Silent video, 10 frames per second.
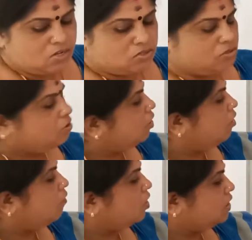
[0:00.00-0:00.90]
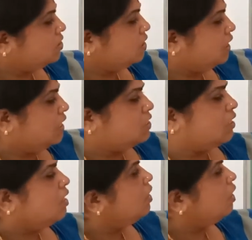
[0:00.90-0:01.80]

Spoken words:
So what is the reason?